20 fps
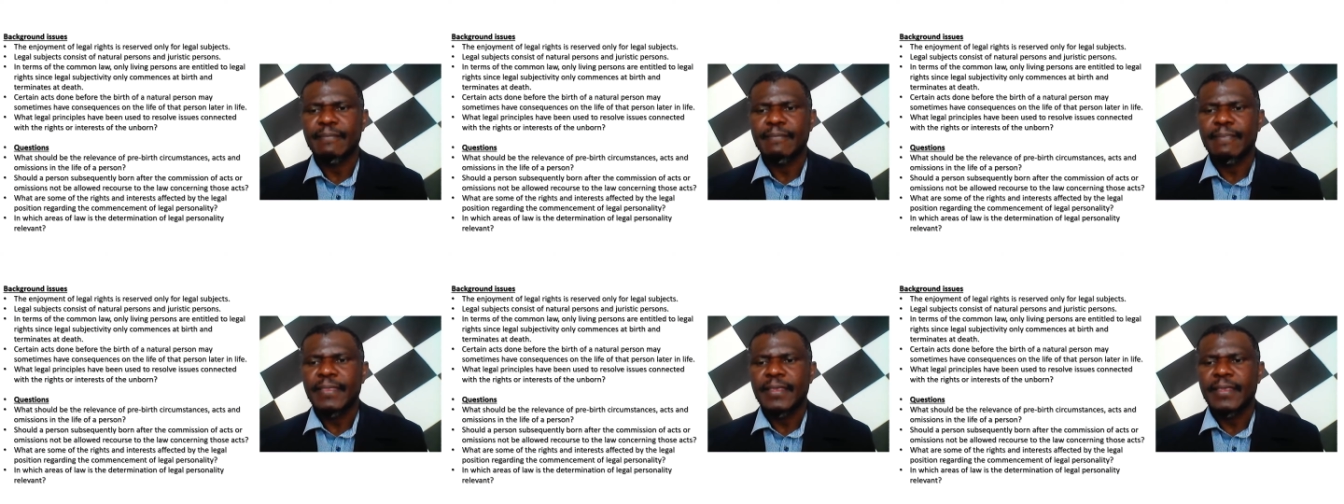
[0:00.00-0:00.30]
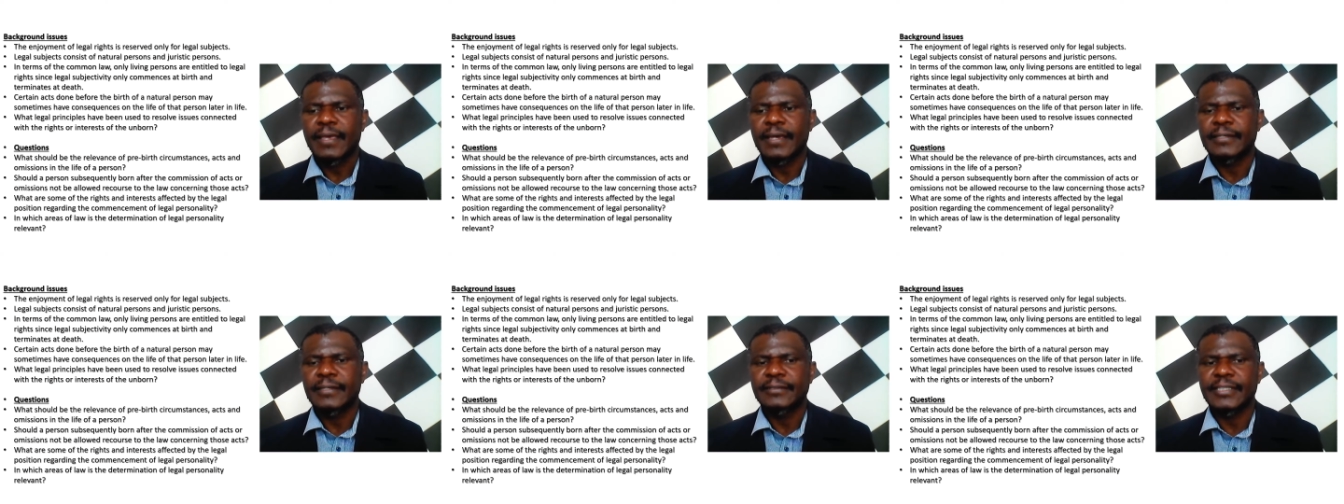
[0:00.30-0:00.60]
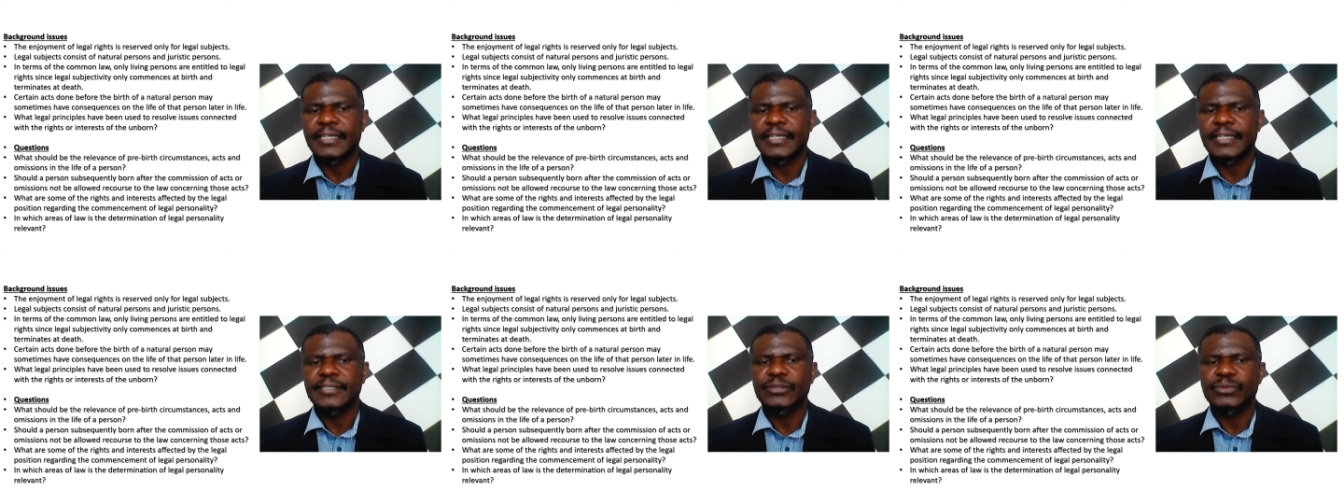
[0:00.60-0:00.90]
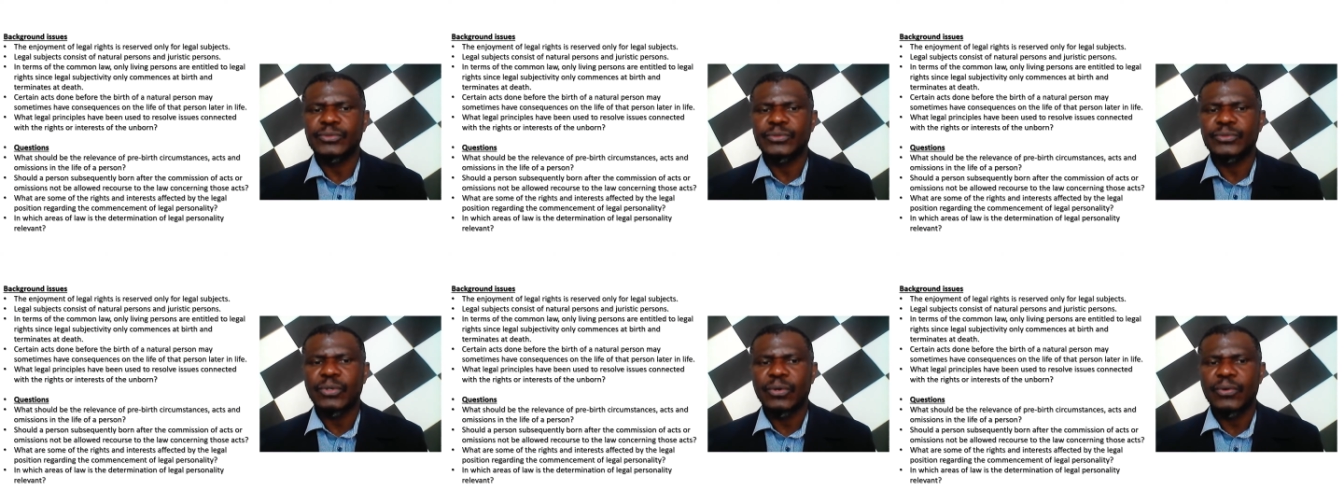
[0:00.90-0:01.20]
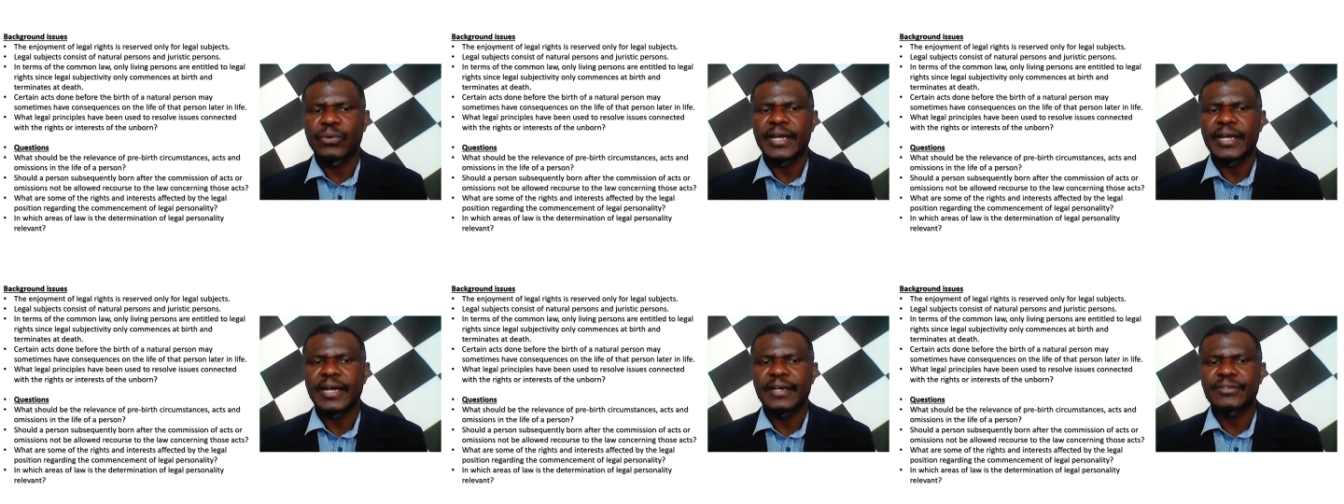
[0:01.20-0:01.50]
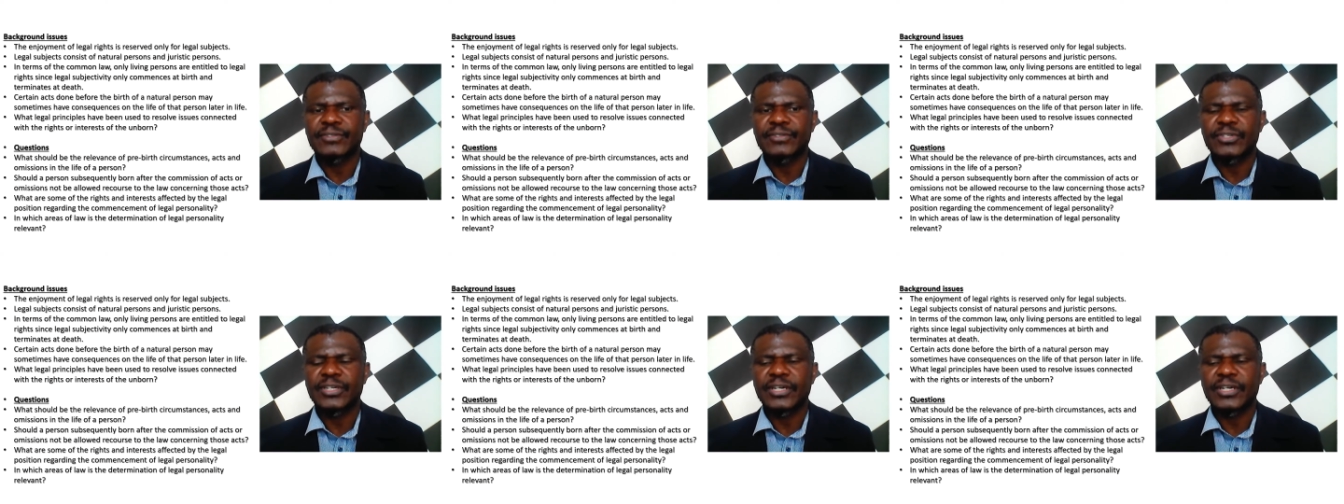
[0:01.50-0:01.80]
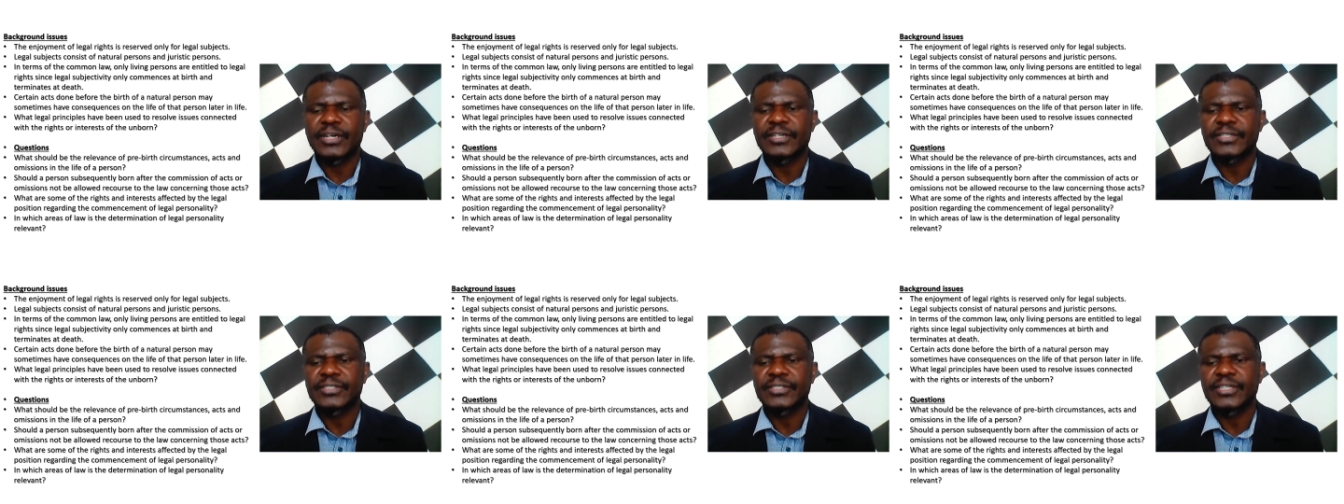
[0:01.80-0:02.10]
And then, so we are asking
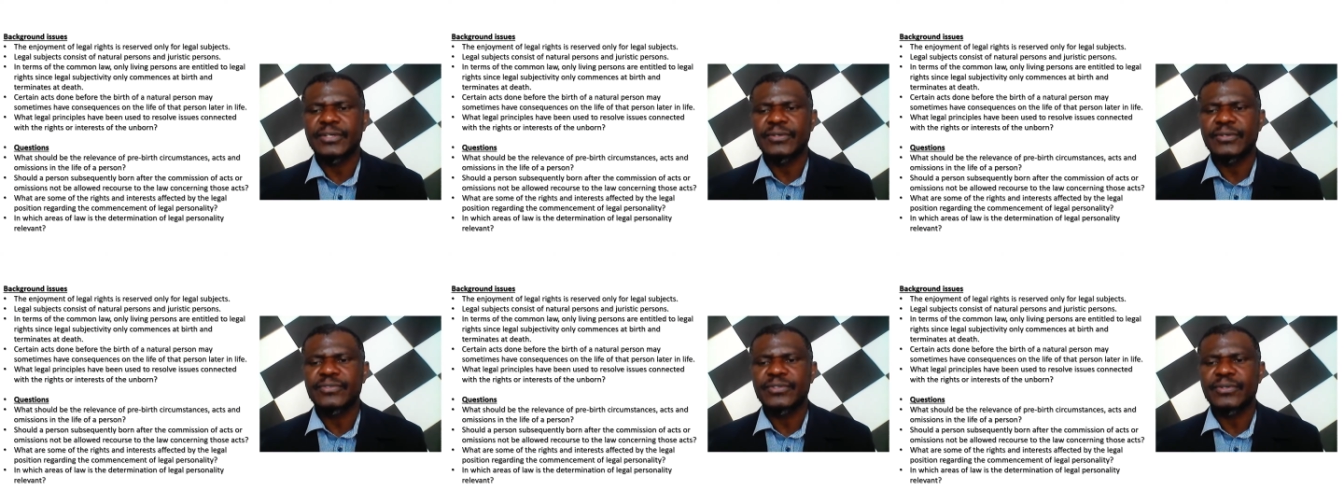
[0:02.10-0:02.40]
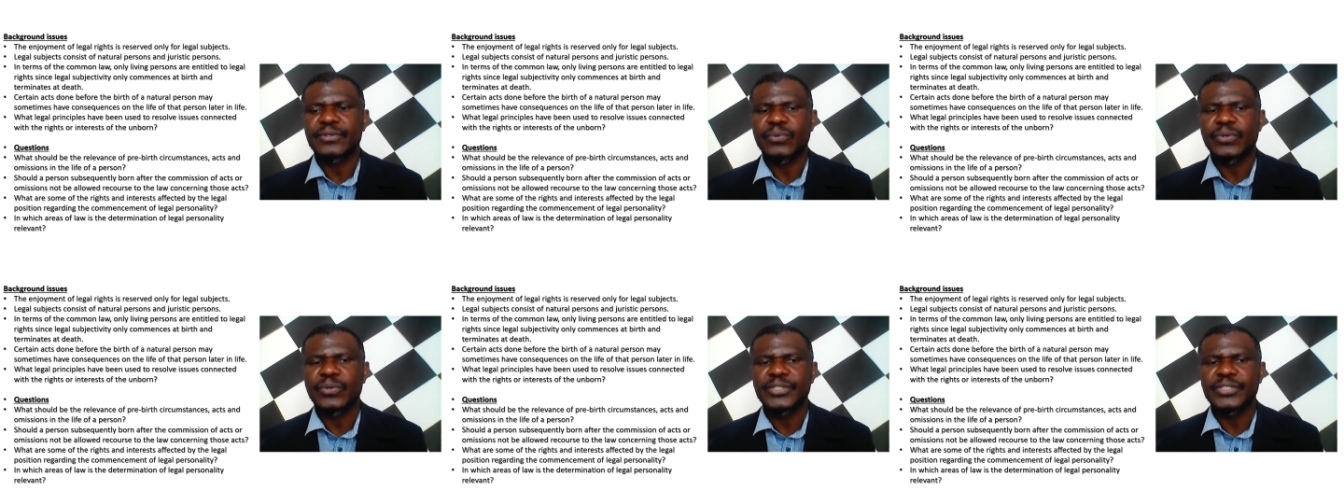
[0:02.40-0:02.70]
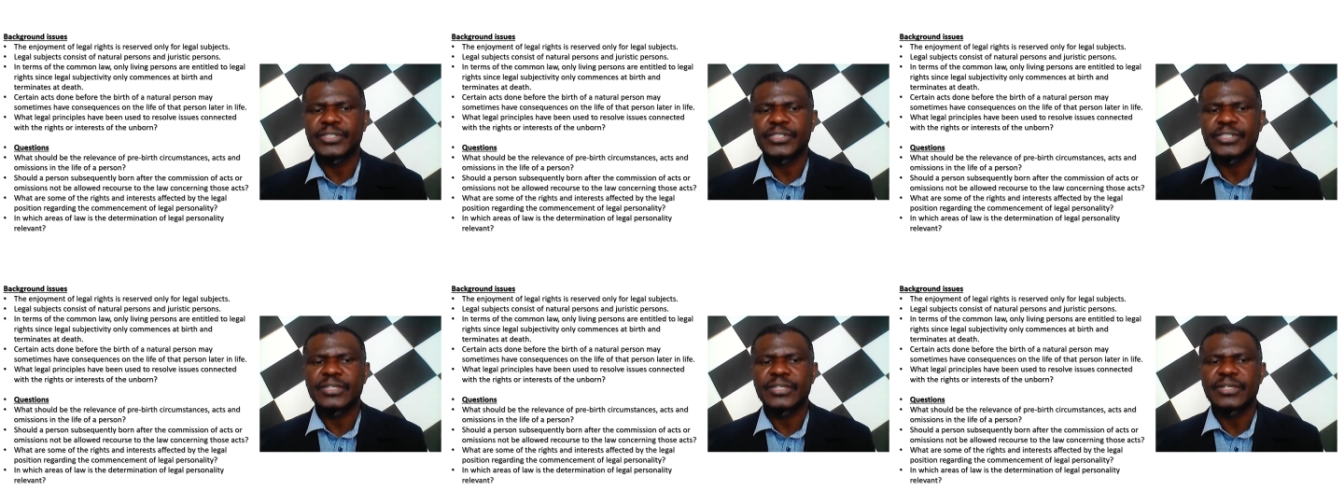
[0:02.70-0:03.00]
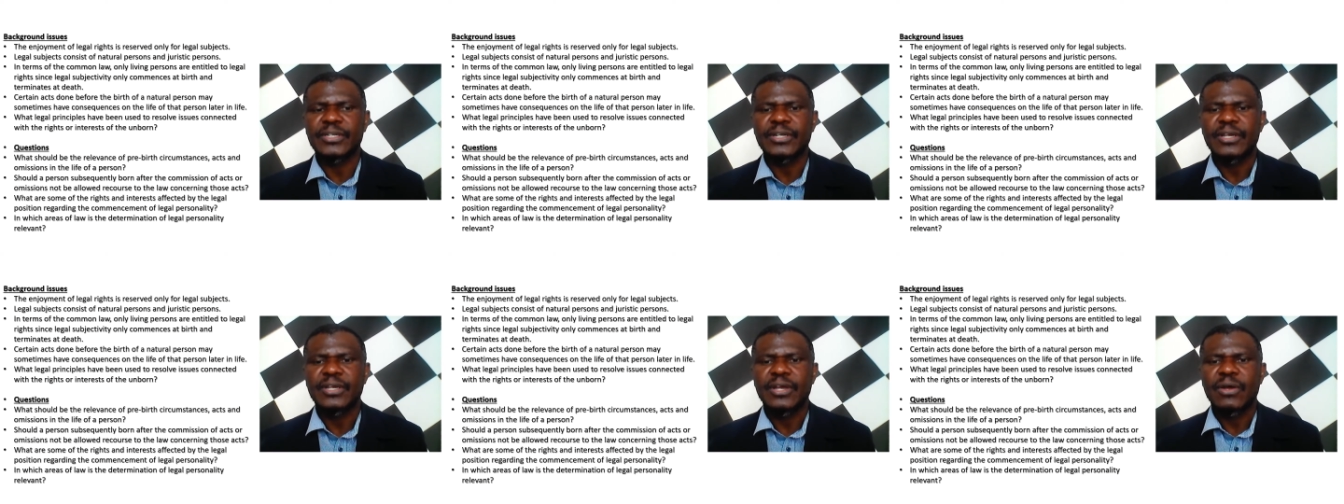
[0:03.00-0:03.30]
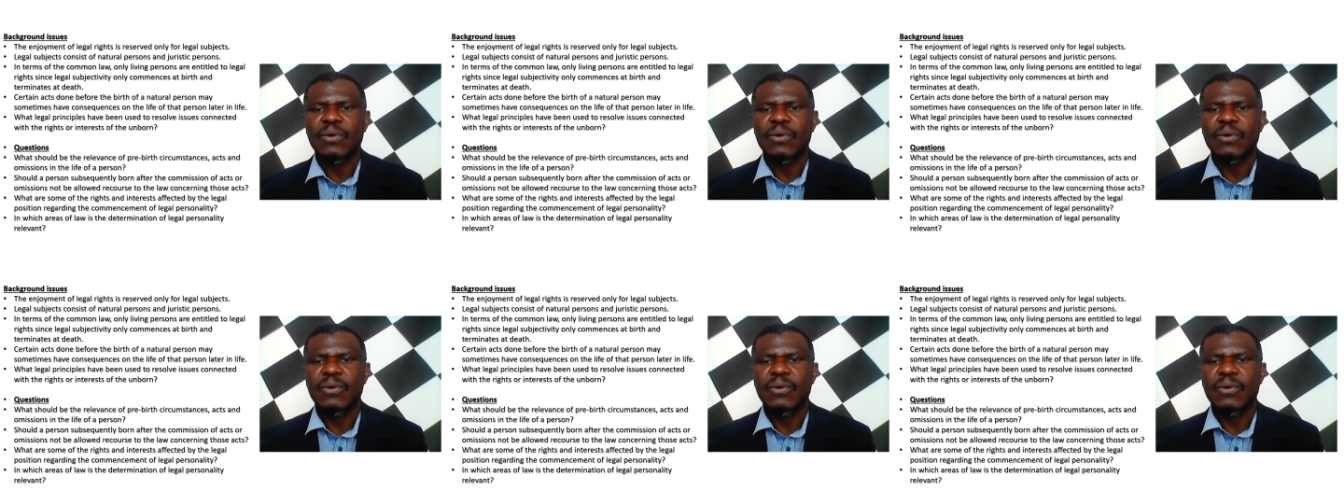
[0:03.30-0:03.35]
ourselves the question,